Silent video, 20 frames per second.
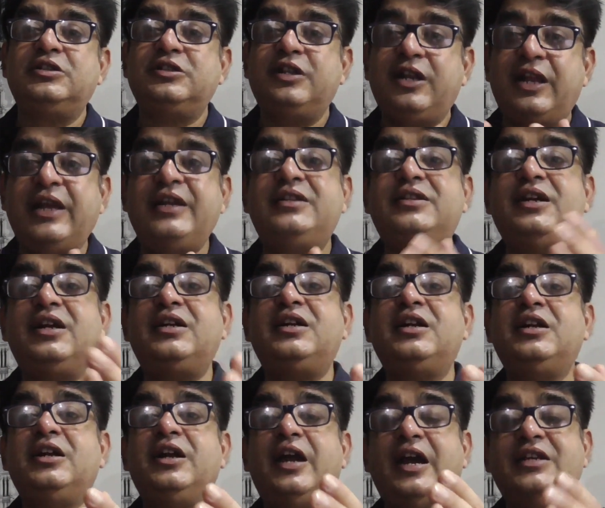Like
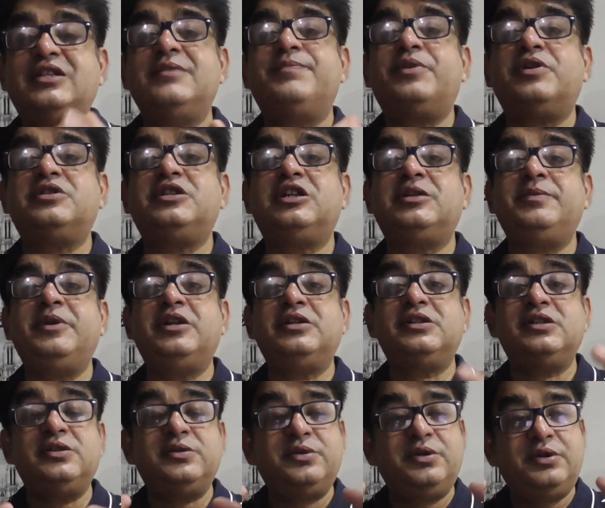that, as a project
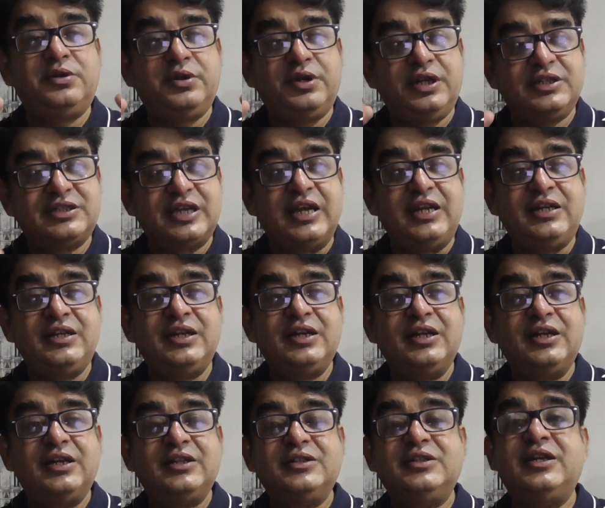manager, you need to decide
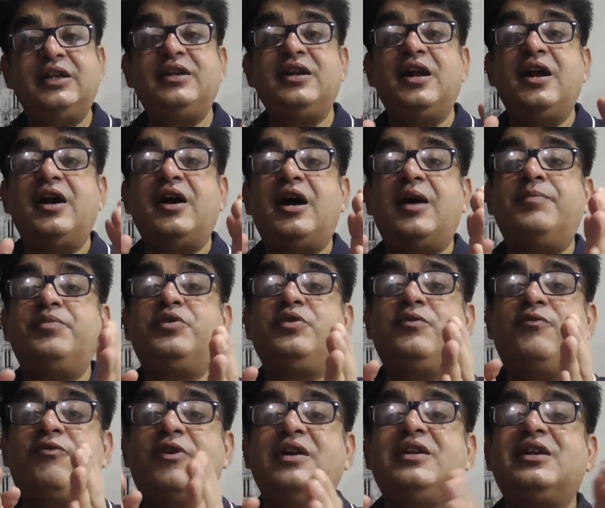that up to
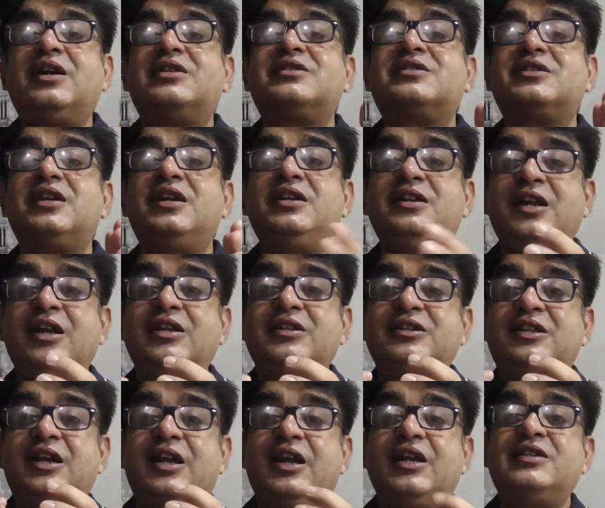what extent
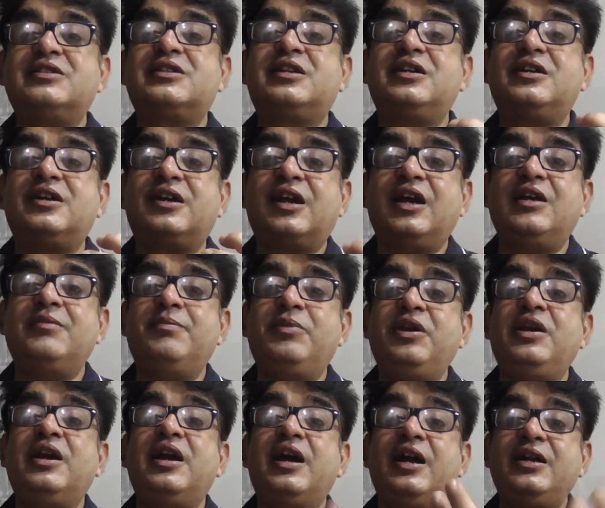the risk can
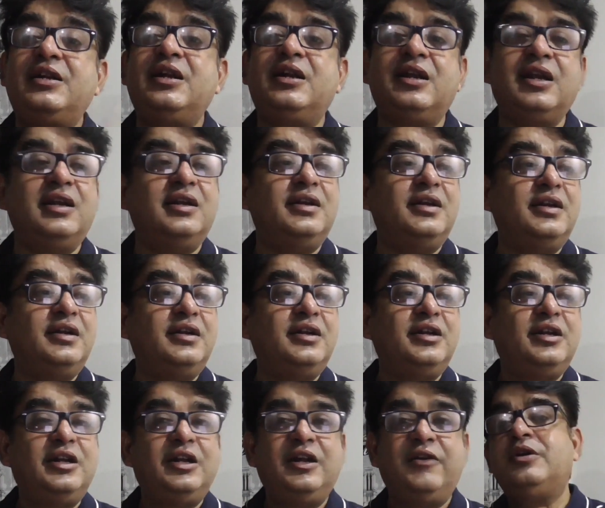be entertained.
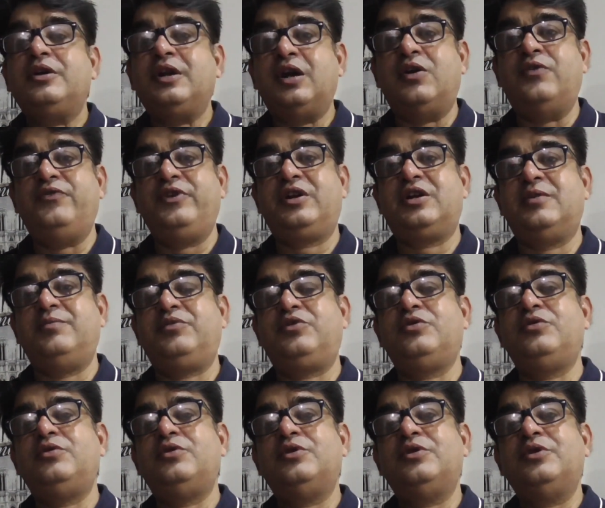Now we come
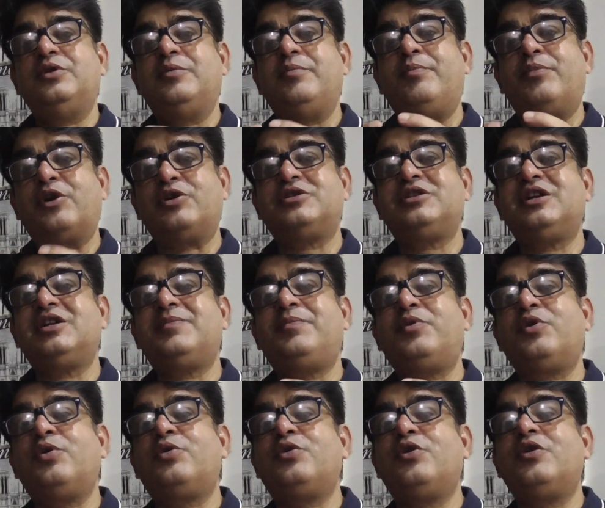to project
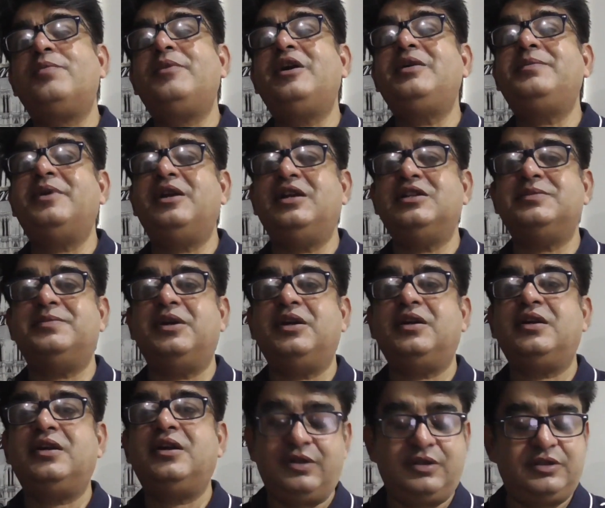procurement management.
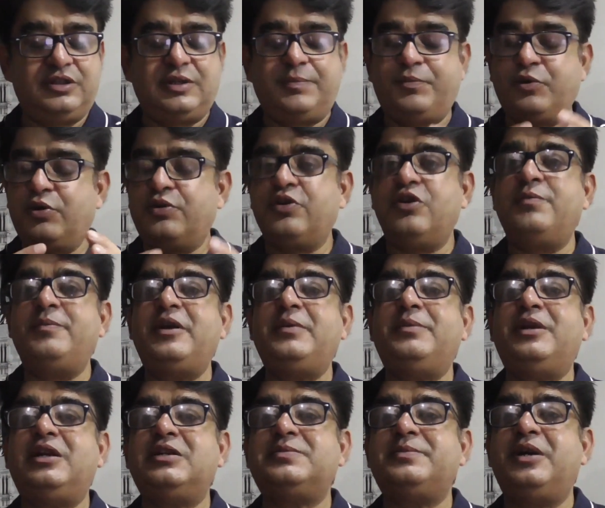The procurement
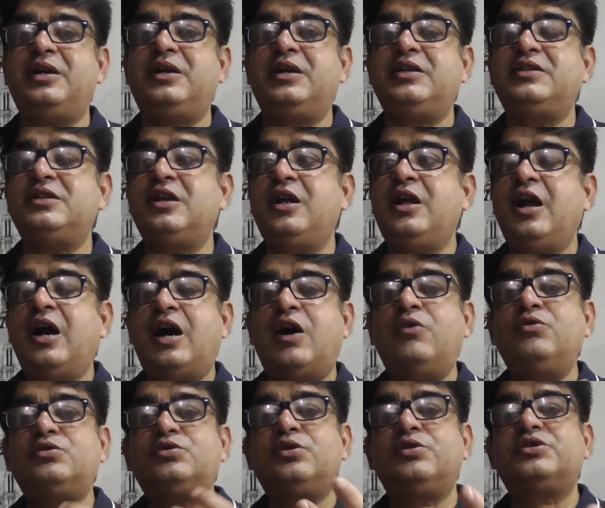management is
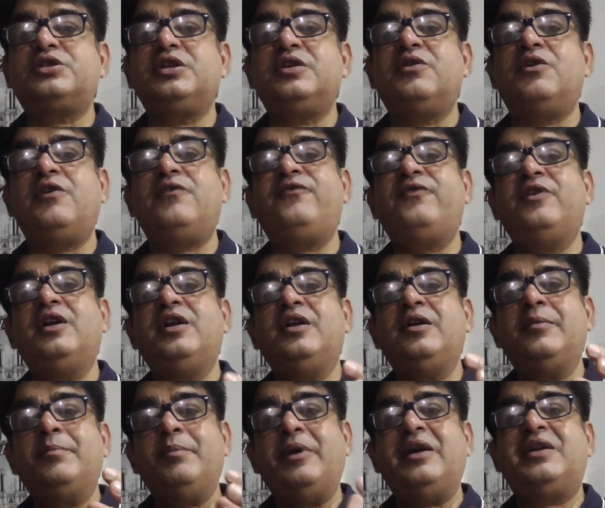outsourcing of
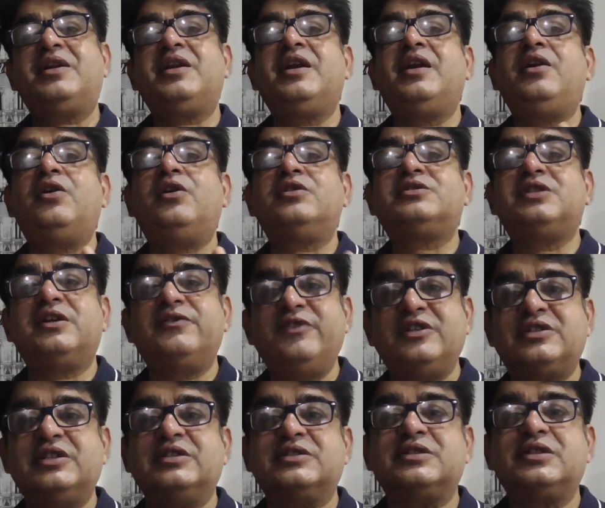material or
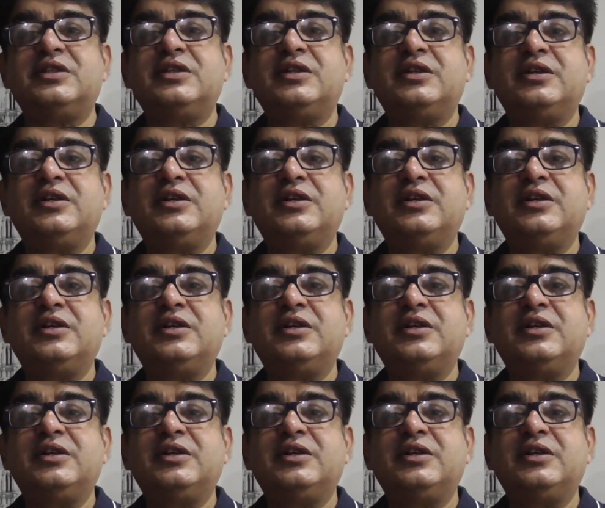services.